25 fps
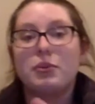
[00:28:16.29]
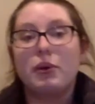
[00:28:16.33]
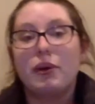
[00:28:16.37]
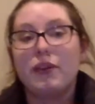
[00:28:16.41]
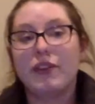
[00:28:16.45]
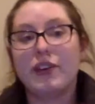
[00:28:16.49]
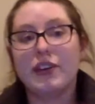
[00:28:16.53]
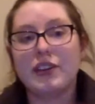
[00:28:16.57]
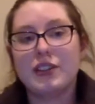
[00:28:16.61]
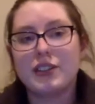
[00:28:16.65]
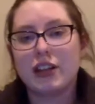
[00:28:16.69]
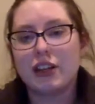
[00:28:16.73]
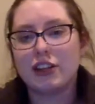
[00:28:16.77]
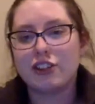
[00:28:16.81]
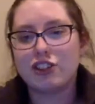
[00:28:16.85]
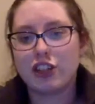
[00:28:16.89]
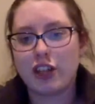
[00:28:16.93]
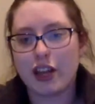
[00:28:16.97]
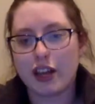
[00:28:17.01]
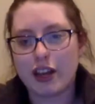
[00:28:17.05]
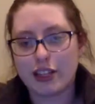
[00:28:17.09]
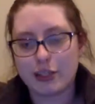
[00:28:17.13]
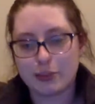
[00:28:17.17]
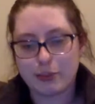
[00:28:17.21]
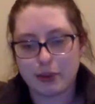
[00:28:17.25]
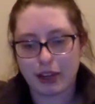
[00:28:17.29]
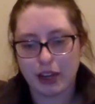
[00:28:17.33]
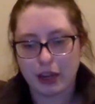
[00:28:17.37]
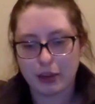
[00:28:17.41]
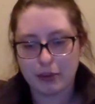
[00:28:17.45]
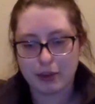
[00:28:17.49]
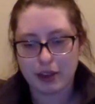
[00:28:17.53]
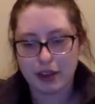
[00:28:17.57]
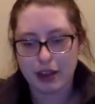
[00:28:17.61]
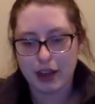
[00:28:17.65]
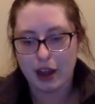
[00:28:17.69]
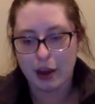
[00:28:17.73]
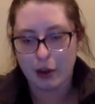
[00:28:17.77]
movies that she has been
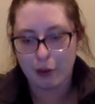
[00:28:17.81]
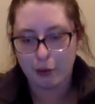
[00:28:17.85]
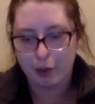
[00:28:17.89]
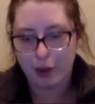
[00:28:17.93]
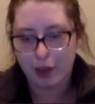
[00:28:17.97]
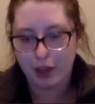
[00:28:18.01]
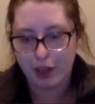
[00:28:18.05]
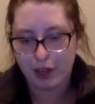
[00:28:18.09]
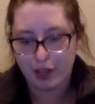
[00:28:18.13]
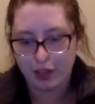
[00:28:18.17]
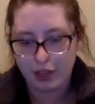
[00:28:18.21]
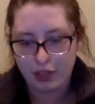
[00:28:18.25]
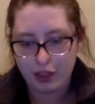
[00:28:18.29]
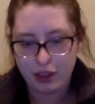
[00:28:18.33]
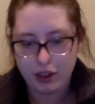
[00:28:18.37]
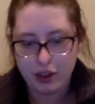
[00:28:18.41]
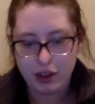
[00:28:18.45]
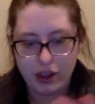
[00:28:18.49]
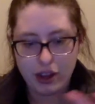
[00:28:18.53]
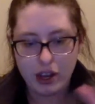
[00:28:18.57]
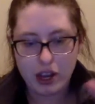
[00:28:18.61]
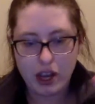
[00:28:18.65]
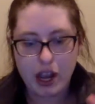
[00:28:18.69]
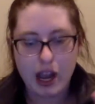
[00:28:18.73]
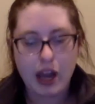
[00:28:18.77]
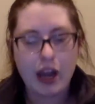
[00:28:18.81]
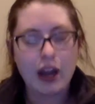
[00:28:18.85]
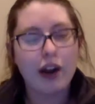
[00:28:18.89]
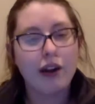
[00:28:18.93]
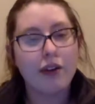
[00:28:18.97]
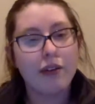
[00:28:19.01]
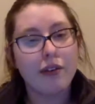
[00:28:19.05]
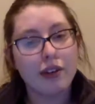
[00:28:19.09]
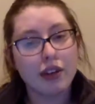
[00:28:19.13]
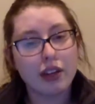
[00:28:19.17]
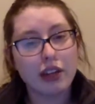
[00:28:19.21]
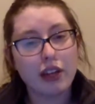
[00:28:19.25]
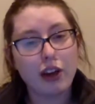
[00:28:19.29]
coming out with. And I
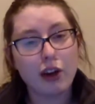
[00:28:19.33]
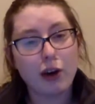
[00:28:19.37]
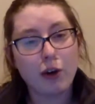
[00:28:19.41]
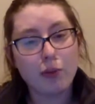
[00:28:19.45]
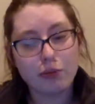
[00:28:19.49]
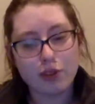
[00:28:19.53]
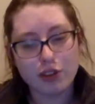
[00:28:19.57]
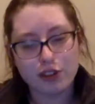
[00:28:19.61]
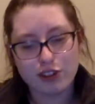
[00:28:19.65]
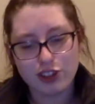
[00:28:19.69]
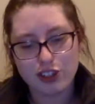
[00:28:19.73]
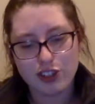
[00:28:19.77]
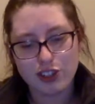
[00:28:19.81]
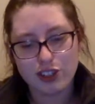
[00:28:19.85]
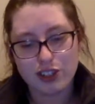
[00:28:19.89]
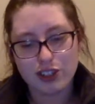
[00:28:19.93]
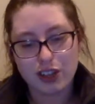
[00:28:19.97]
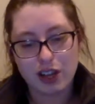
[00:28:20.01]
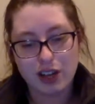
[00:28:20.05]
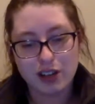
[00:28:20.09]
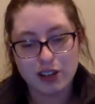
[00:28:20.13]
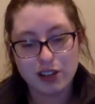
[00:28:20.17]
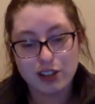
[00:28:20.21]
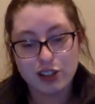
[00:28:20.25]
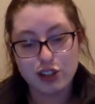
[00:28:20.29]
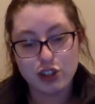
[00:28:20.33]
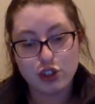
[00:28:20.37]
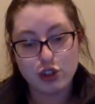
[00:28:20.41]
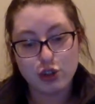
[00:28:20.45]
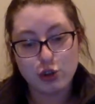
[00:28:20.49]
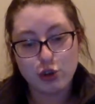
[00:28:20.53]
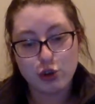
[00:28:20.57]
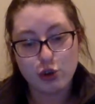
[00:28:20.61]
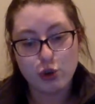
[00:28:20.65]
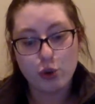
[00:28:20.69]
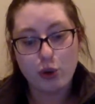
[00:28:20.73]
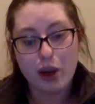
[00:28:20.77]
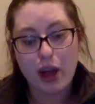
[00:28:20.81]
really hope that she does
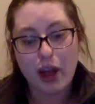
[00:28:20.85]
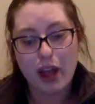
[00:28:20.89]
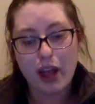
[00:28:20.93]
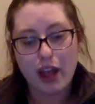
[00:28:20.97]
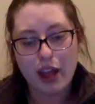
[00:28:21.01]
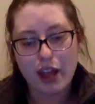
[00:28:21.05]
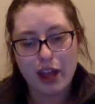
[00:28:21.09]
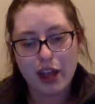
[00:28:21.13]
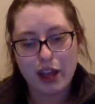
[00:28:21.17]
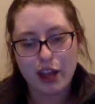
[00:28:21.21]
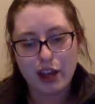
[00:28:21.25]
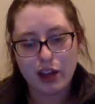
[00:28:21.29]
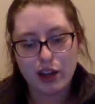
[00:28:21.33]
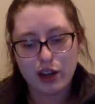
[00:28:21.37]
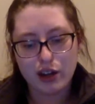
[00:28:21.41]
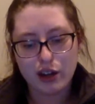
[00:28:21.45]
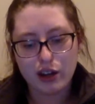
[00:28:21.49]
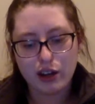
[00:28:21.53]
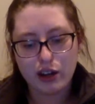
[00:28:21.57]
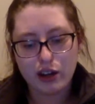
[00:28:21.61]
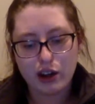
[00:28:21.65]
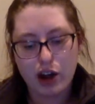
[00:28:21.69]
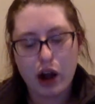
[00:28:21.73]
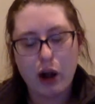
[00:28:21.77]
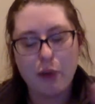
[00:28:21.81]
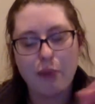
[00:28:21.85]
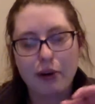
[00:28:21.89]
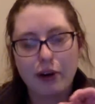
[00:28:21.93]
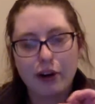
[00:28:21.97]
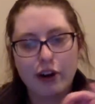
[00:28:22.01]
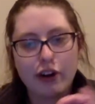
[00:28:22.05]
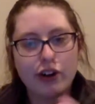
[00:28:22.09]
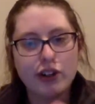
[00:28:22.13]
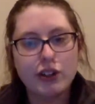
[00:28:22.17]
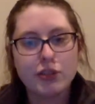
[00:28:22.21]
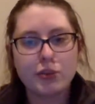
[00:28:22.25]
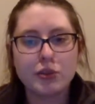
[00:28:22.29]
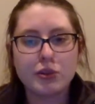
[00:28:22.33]
do a Hallmark
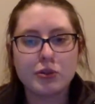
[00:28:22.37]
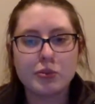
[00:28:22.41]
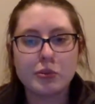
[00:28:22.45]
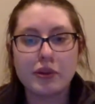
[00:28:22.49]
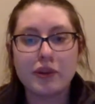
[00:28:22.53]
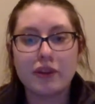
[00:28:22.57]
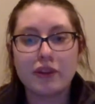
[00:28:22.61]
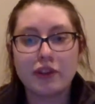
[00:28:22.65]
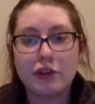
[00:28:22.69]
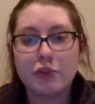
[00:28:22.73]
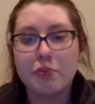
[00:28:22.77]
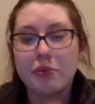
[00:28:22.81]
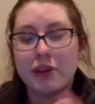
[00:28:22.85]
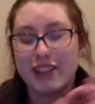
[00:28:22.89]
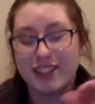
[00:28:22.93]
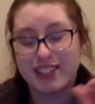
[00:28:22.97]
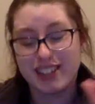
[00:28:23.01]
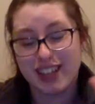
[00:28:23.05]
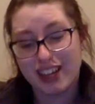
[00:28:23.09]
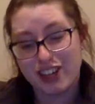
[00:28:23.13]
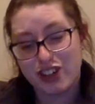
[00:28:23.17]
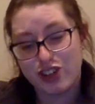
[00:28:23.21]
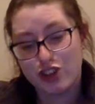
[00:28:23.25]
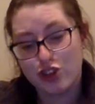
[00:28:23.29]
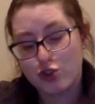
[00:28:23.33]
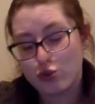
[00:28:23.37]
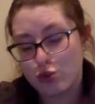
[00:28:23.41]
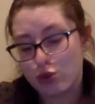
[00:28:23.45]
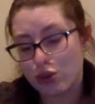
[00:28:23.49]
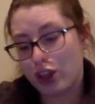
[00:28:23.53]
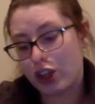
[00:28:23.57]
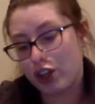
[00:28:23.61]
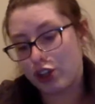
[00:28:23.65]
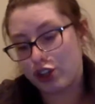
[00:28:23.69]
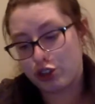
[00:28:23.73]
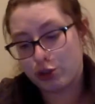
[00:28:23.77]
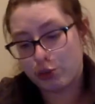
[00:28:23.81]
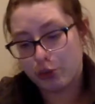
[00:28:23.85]
Christmas movie, because I do
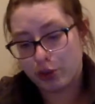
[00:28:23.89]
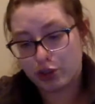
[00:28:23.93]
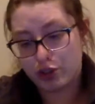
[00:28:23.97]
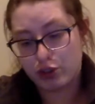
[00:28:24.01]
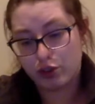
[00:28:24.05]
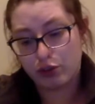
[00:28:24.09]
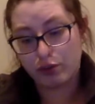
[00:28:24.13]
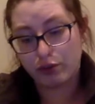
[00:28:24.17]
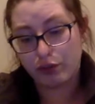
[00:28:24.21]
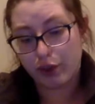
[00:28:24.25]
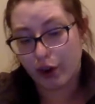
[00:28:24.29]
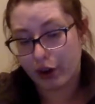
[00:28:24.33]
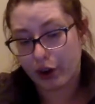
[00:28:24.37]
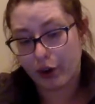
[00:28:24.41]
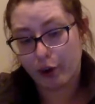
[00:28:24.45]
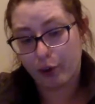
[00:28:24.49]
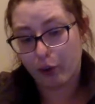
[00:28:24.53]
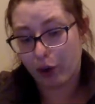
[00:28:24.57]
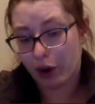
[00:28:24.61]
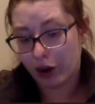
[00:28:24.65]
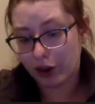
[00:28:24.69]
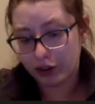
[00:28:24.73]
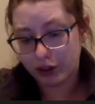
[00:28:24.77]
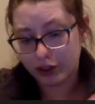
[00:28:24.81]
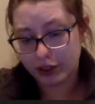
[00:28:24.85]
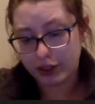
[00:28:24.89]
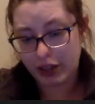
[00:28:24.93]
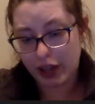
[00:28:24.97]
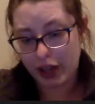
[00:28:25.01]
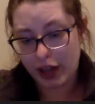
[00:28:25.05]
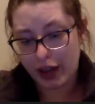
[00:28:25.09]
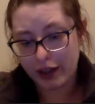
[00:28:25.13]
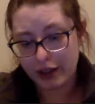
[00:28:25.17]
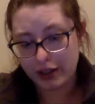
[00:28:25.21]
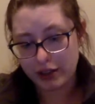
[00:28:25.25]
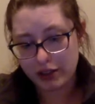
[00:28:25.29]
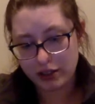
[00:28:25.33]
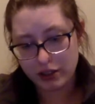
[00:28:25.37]
think she would do very well in
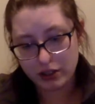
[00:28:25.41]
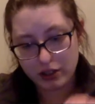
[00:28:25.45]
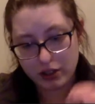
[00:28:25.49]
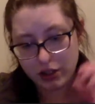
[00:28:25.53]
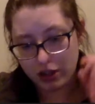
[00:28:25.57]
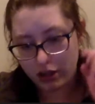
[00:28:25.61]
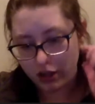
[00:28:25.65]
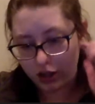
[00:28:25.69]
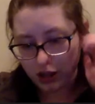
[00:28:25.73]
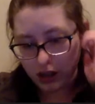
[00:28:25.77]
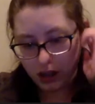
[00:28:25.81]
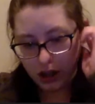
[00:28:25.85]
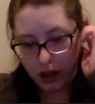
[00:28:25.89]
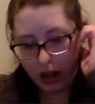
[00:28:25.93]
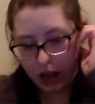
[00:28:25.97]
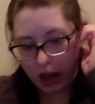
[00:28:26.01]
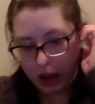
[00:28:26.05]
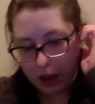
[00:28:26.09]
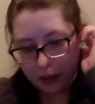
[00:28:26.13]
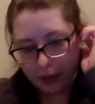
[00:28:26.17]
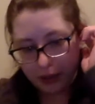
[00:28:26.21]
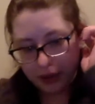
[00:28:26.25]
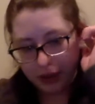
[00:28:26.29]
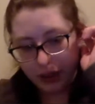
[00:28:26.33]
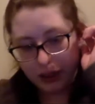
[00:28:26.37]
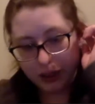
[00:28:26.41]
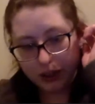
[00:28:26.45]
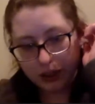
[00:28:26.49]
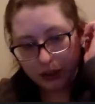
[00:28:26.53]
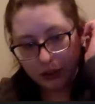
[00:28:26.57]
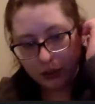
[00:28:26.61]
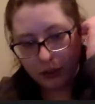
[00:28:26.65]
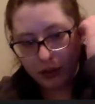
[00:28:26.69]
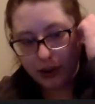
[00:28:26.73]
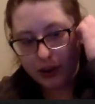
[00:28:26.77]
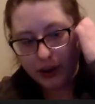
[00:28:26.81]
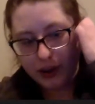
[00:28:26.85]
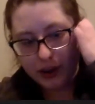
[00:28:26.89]
that. Another
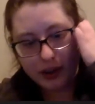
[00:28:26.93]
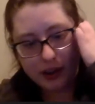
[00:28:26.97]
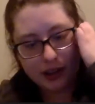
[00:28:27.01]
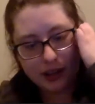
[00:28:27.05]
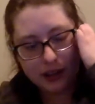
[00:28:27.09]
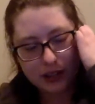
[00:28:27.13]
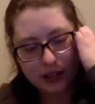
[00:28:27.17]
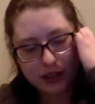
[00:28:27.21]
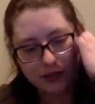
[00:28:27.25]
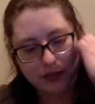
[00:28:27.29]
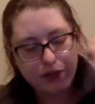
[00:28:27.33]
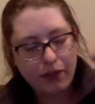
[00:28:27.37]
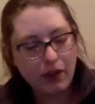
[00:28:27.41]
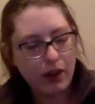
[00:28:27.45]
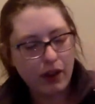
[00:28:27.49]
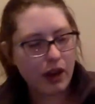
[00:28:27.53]
one is if